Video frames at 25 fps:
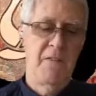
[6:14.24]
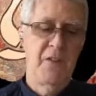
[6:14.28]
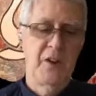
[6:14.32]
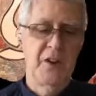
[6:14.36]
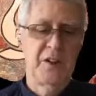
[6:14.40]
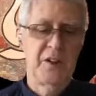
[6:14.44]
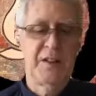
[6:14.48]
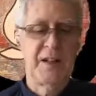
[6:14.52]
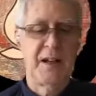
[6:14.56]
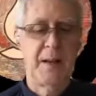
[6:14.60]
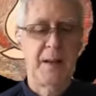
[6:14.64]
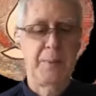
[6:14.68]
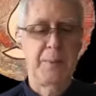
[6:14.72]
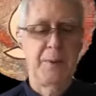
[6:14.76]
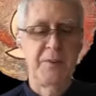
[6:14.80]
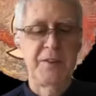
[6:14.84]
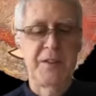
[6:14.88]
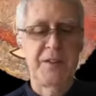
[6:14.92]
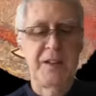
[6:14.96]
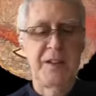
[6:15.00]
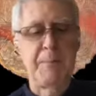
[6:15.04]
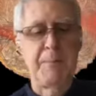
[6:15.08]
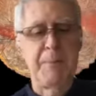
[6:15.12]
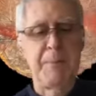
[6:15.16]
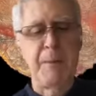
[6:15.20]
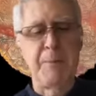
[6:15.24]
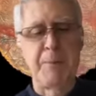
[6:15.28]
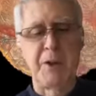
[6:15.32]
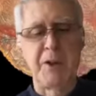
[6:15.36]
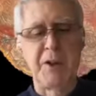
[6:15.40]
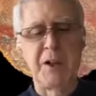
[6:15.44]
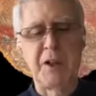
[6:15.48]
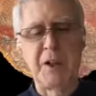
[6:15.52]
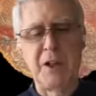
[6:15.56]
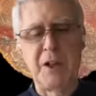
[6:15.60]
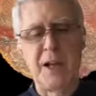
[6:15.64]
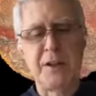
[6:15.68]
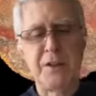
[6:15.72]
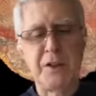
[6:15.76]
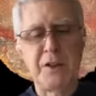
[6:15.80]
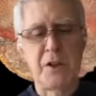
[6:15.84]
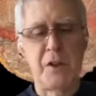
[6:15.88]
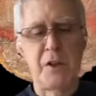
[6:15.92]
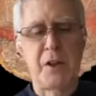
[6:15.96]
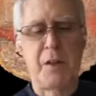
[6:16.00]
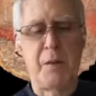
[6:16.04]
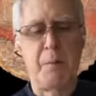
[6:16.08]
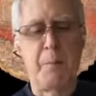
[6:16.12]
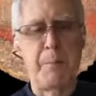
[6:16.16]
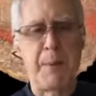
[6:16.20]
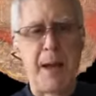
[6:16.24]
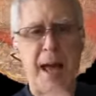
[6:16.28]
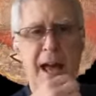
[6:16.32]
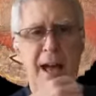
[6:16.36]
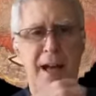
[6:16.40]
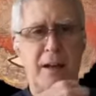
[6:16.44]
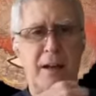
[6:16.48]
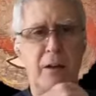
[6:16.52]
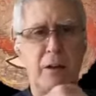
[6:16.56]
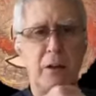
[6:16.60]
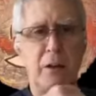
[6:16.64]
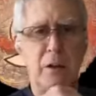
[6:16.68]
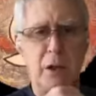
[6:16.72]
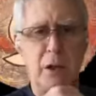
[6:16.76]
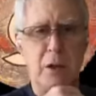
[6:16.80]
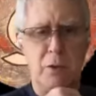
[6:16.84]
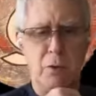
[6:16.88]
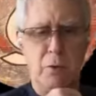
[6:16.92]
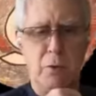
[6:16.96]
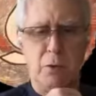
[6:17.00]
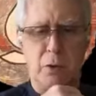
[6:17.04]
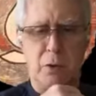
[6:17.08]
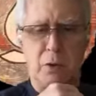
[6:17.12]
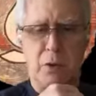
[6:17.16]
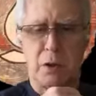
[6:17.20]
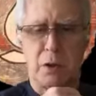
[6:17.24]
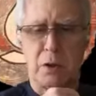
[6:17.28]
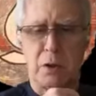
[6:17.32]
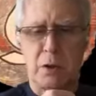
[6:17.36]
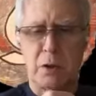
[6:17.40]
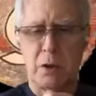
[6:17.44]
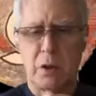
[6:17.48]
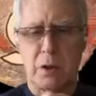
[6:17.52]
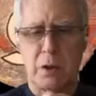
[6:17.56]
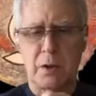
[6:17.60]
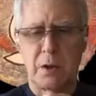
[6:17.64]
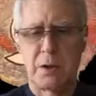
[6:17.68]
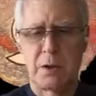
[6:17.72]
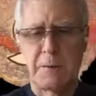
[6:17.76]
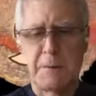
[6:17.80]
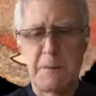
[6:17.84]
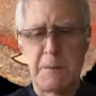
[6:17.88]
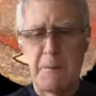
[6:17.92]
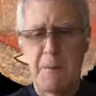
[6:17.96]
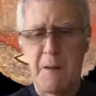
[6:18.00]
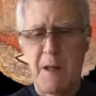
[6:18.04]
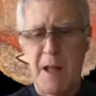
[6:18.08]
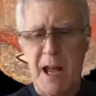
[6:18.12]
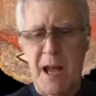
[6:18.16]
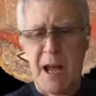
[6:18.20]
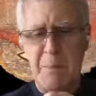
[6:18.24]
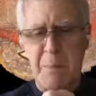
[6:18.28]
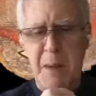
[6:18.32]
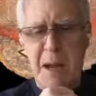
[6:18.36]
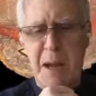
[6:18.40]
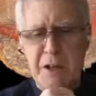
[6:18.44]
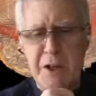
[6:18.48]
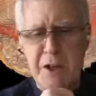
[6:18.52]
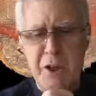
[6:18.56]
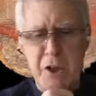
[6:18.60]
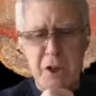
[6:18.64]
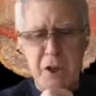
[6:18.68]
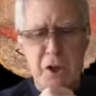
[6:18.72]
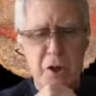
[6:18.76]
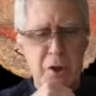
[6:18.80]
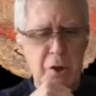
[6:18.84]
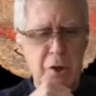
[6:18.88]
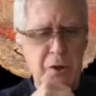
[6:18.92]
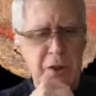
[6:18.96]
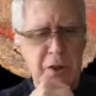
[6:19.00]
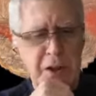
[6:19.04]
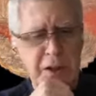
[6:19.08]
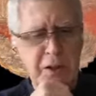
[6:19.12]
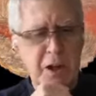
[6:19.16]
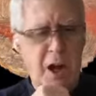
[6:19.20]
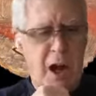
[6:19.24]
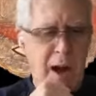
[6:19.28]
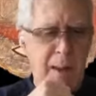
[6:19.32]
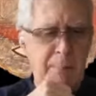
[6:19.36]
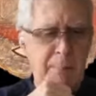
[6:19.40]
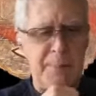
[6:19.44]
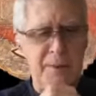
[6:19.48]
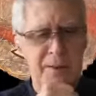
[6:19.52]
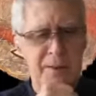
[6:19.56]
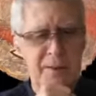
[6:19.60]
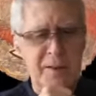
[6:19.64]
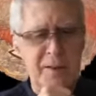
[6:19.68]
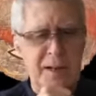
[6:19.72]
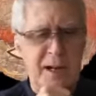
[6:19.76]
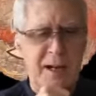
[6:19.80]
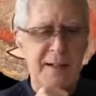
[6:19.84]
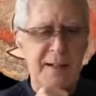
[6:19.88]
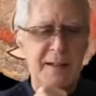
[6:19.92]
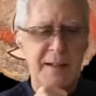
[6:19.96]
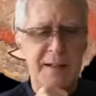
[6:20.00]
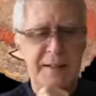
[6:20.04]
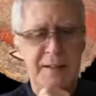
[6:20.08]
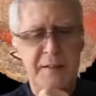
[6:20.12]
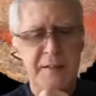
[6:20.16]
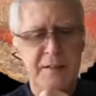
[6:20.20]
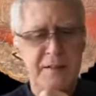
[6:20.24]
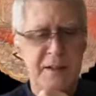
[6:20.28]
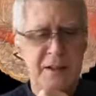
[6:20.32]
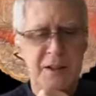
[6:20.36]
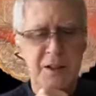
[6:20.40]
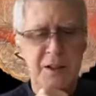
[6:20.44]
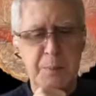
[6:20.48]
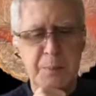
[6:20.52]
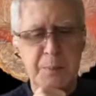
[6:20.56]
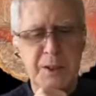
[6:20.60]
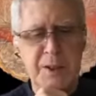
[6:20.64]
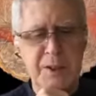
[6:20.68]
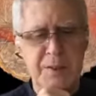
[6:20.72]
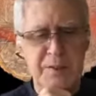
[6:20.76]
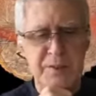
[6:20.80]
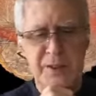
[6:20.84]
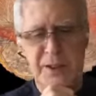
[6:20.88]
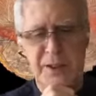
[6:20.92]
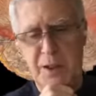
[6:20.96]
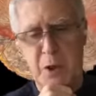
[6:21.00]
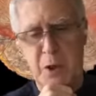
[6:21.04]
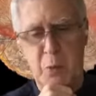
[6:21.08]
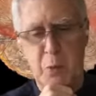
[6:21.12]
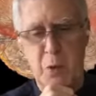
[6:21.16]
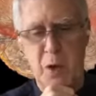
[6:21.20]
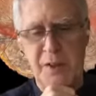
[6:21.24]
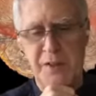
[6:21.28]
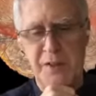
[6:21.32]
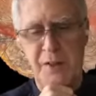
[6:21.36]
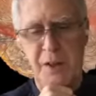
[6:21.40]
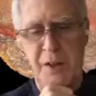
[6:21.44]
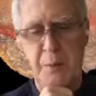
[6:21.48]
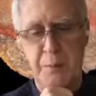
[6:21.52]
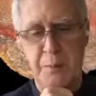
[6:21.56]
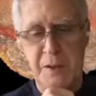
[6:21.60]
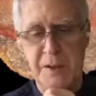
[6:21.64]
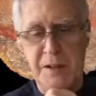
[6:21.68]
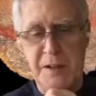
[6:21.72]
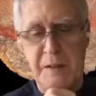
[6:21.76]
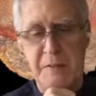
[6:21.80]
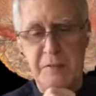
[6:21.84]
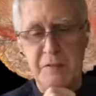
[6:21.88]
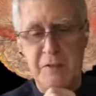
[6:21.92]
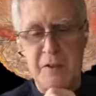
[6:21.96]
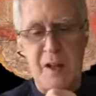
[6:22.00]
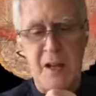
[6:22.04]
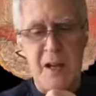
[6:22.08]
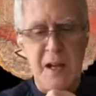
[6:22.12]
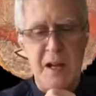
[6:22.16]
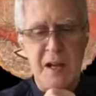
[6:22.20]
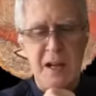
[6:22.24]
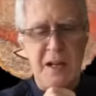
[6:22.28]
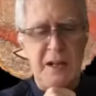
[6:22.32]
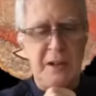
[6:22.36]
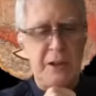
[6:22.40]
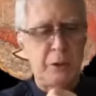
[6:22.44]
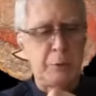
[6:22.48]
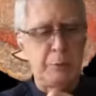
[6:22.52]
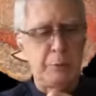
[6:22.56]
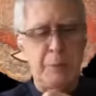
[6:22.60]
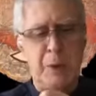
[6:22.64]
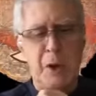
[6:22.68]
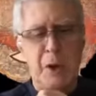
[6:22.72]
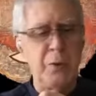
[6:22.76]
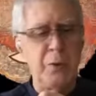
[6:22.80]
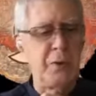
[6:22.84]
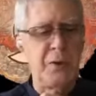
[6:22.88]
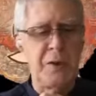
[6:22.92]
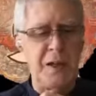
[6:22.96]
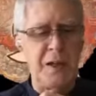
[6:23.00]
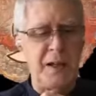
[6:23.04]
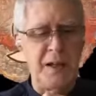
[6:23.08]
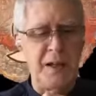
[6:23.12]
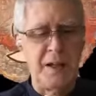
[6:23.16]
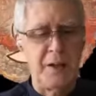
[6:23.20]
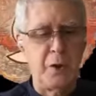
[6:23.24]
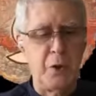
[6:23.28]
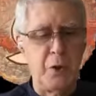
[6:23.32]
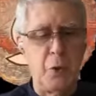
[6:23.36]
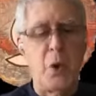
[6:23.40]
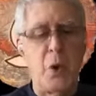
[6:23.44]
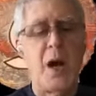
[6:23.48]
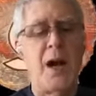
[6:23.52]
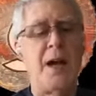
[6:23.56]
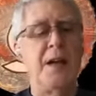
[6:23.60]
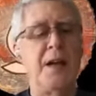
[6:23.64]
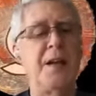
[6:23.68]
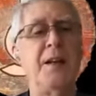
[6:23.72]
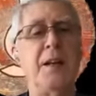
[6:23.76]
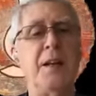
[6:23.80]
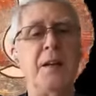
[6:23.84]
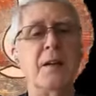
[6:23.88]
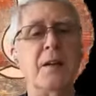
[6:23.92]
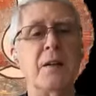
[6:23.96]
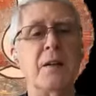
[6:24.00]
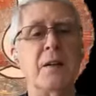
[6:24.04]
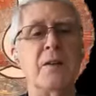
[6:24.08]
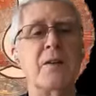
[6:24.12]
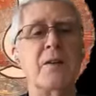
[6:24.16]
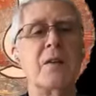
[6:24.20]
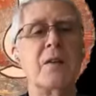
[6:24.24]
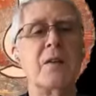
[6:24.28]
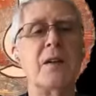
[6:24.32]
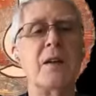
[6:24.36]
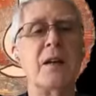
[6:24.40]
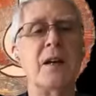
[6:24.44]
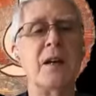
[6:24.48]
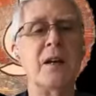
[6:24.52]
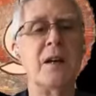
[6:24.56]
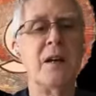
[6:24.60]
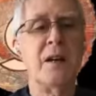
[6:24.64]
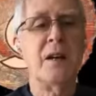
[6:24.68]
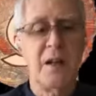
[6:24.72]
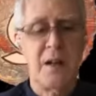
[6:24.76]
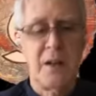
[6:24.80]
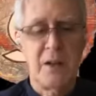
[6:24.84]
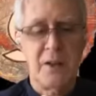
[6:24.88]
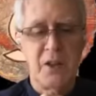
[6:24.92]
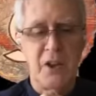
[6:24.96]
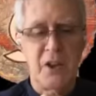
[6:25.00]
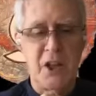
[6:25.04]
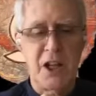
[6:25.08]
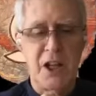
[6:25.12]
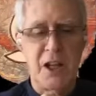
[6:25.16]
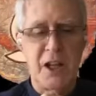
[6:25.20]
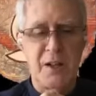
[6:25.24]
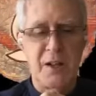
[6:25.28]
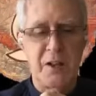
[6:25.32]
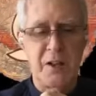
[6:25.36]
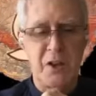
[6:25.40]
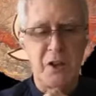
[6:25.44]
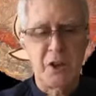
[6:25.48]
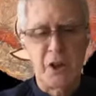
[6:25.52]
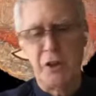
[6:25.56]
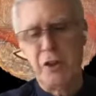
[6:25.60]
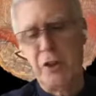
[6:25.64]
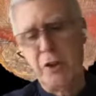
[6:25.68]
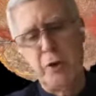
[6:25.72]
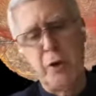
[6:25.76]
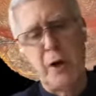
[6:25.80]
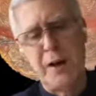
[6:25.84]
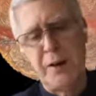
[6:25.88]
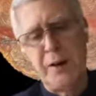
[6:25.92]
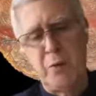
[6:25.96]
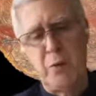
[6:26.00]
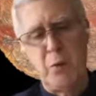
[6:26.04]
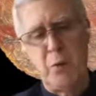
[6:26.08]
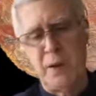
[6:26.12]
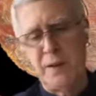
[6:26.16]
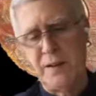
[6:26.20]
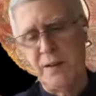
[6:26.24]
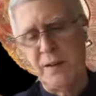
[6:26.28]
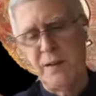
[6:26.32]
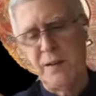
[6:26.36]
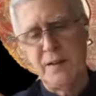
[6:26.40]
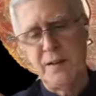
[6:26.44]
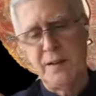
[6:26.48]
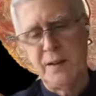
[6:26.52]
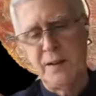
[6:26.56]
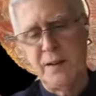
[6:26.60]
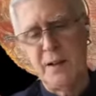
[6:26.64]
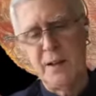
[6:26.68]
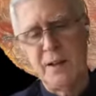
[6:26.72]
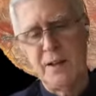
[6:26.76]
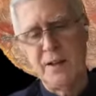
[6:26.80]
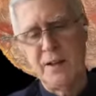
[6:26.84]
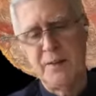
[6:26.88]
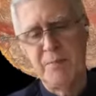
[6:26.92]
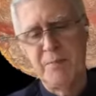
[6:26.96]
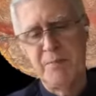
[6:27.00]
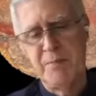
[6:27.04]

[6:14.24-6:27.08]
For example, some people clutch the bag close and make sure the top is tightly sealed because they don't want their beliefs exposed to any new ideas that could threaten what's inside.